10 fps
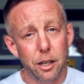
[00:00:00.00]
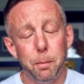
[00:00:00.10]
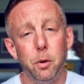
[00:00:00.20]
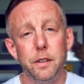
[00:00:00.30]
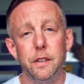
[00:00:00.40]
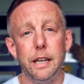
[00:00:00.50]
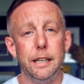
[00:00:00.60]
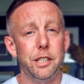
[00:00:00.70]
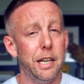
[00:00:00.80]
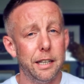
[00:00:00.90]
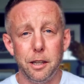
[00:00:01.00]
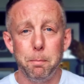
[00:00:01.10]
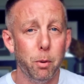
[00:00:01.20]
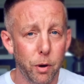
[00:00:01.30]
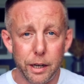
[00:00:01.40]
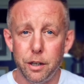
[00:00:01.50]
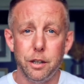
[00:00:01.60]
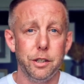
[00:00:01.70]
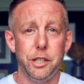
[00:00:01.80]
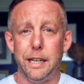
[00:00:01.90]
up on things, checking the
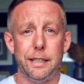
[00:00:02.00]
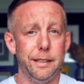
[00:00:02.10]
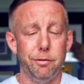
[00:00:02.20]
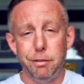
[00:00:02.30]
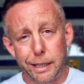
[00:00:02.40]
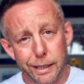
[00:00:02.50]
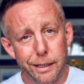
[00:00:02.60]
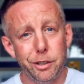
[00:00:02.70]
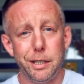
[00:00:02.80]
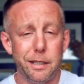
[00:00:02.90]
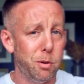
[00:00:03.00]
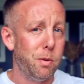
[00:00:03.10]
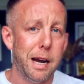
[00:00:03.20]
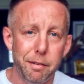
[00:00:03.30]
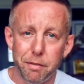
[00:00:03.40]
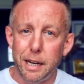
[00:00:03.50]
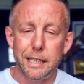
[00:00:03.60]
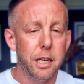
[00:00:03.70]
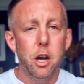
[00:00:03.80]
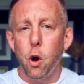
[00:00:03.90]
boiler, checking the radiators, checking the Wi-Fi,
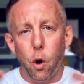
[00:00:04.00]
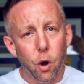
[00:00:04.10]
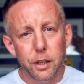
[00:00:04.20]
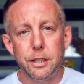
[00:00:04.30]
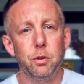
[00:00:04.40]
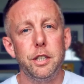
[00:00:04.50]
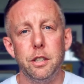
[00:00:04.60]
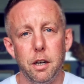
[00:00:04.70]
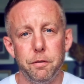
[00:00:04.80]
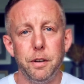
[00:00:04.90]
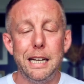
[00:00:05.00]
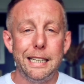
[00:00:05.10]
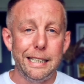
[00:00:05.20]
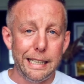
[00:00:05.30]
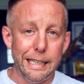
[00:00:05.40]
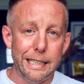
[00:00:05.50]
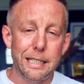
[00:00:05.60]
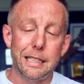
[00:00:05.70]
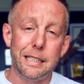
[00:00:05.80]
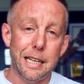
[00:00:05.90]
all this sort of stuff
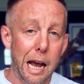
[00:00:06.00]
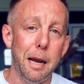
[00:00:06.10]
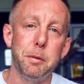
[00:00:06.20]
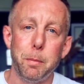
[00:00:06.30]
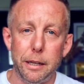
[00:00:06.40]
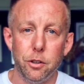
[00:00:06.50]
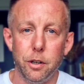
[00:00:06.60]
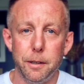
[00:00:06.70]
needs time spent on it.